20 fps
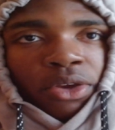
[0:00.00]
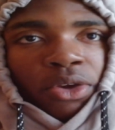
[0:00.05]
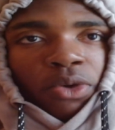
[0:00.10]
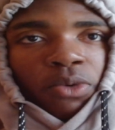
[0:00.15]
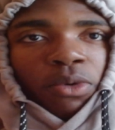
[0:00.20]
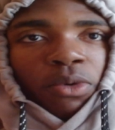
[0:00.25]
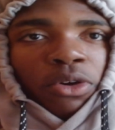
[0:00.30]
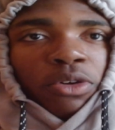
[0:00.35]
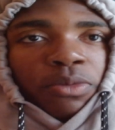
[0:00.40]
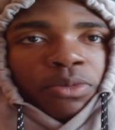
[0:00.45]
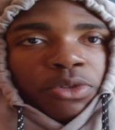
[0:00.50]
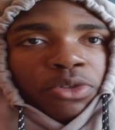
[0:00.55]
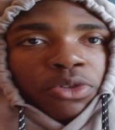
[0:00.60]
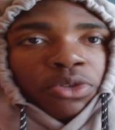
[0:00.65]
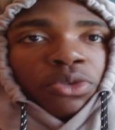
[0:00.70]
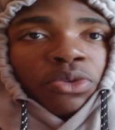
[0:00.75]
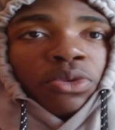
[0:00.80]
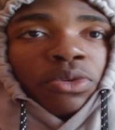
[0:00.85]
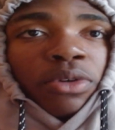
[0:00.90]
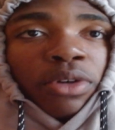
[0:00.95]
Welcome
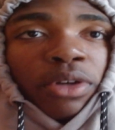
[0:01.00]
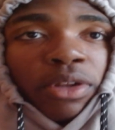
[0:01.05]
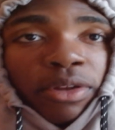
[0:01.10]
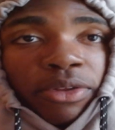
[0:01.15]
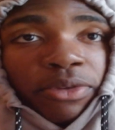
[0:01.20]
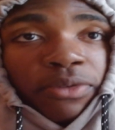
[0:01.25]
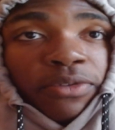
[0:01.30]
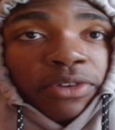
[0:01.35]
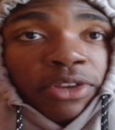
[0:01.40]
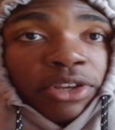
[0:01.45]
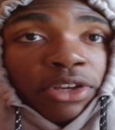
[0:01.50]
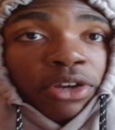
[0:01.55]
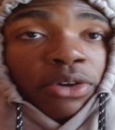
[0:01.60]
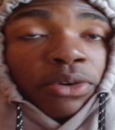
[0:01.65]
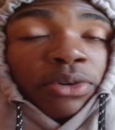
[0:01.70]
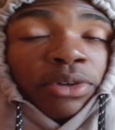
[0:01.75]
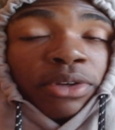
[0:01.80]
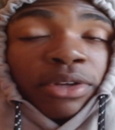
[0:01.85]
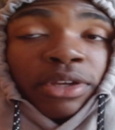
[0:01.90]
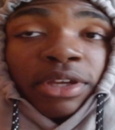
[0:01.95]
to another
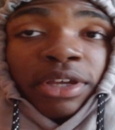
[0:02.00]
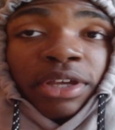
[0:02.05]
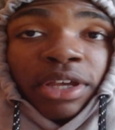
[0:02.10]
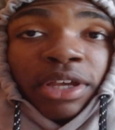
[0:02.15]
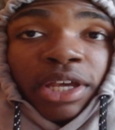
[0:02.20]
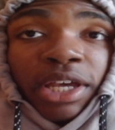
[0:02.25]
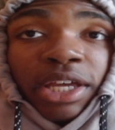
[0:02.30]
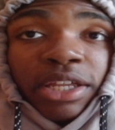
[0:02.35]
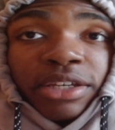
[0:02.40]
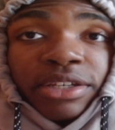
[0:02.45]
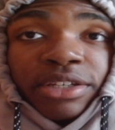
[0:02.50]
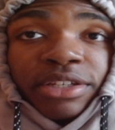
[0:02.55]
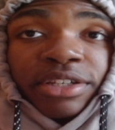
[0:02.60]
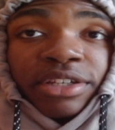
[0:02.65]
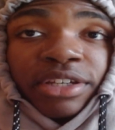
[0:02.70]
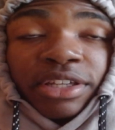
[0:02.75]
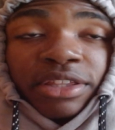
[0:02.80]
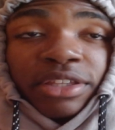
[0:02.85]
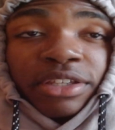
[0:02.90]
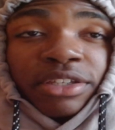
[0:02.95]
video, and
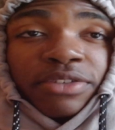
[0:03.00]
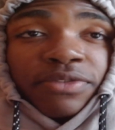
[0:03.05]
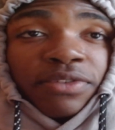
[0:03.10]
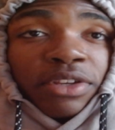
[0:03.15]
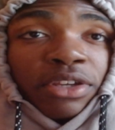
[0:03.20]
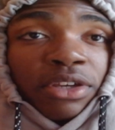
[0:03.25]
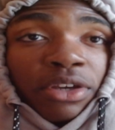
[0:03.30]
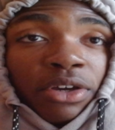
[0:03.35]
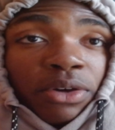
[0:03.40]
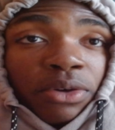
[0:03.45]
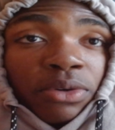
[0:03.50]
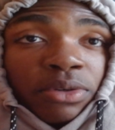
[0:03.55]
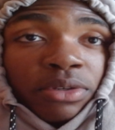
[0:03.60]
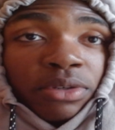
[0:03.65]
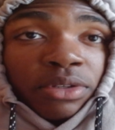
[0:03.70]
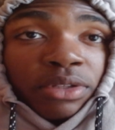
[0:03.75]
in this video,